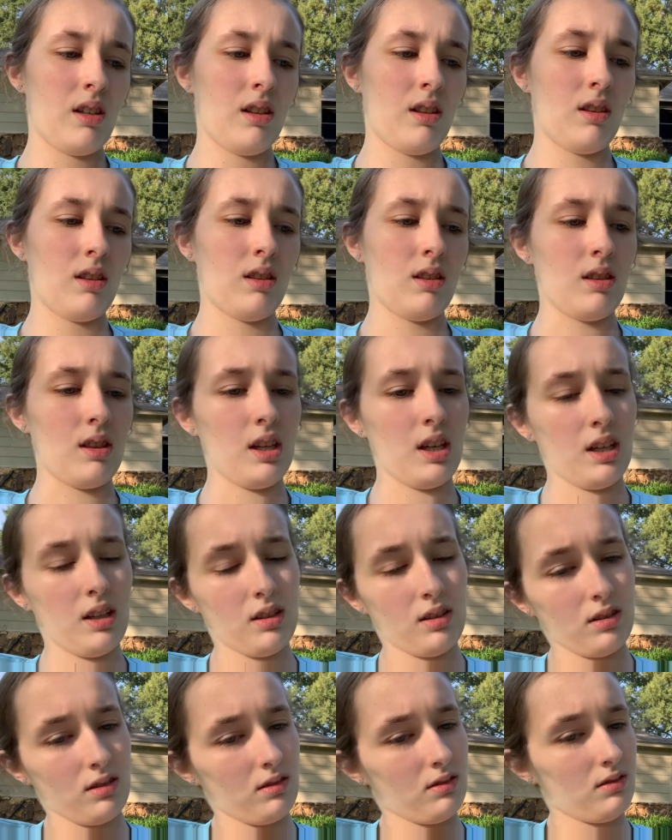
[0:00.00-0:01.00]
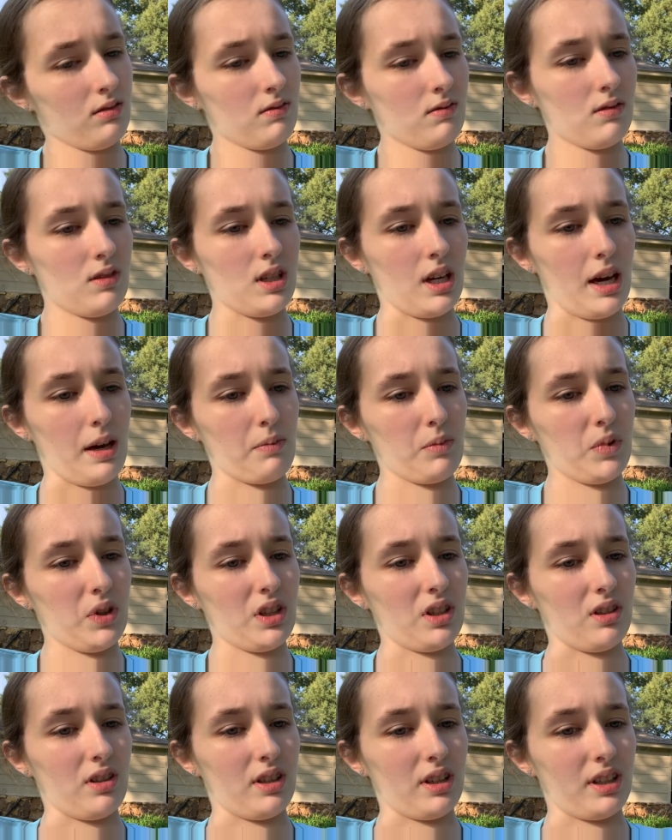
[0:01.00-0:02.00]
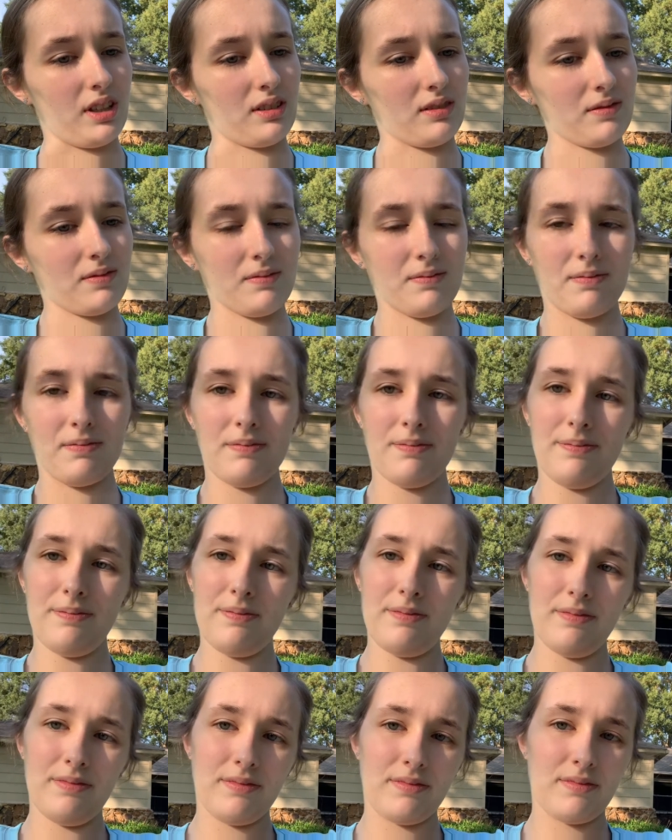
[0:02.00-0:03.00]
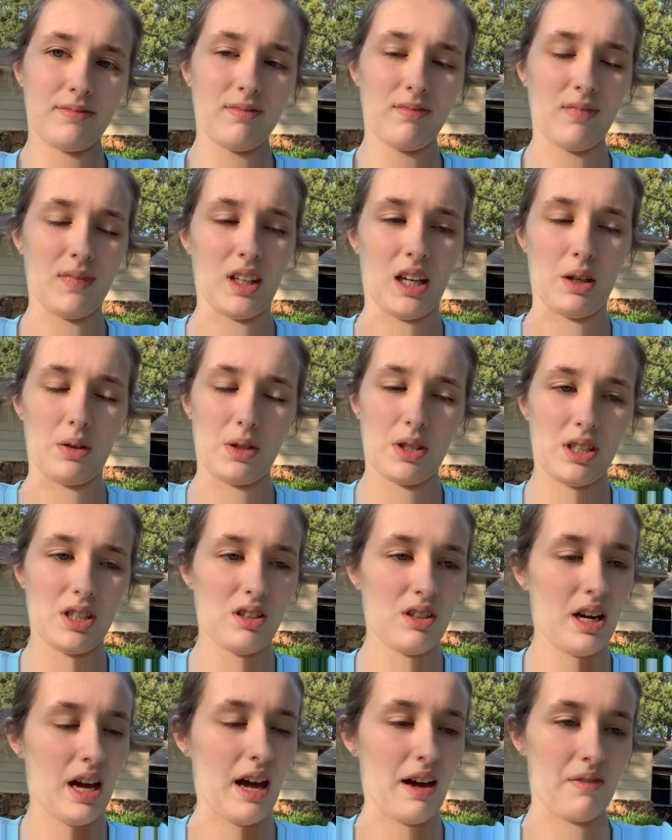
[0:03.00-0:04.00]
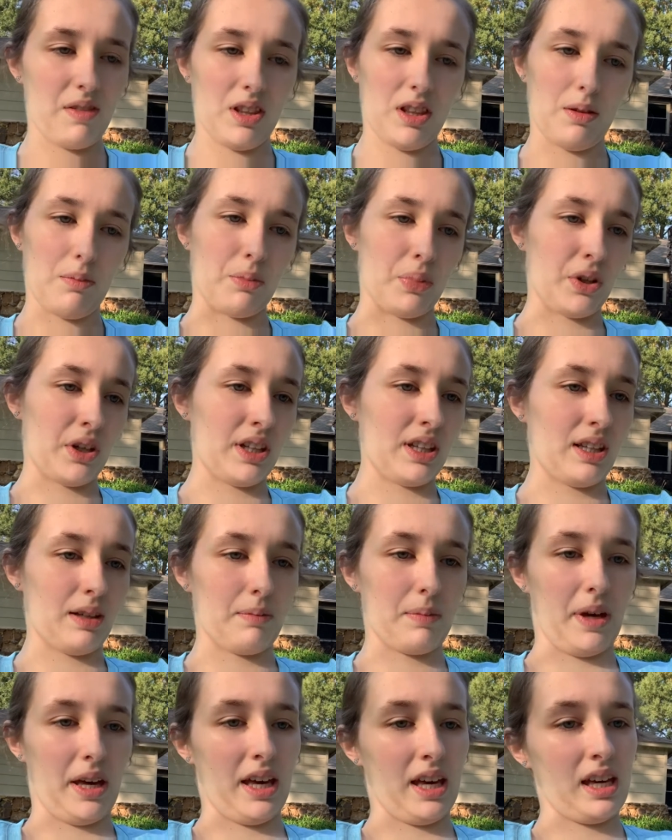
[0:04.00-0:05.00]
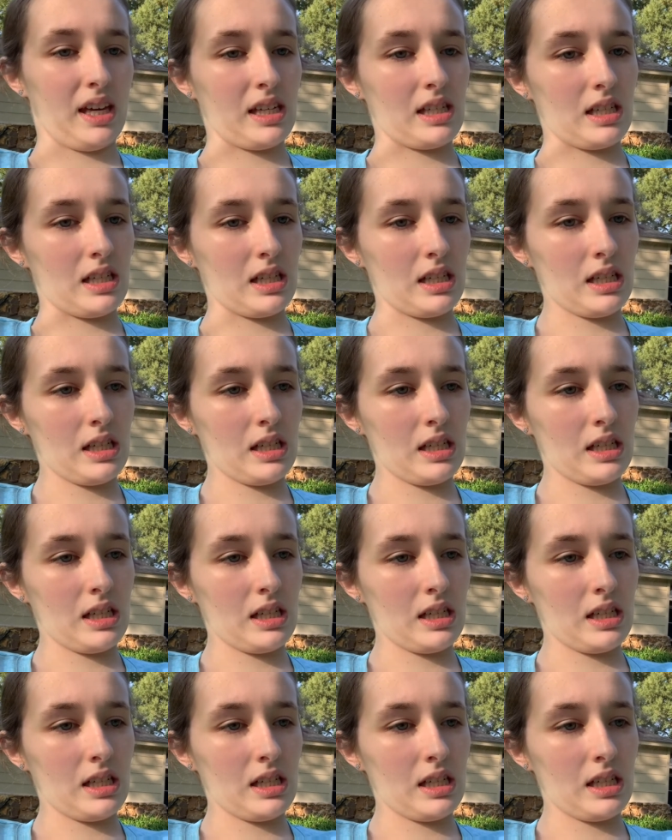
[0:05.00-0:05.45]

And then time went on. I was still having the breathing pain.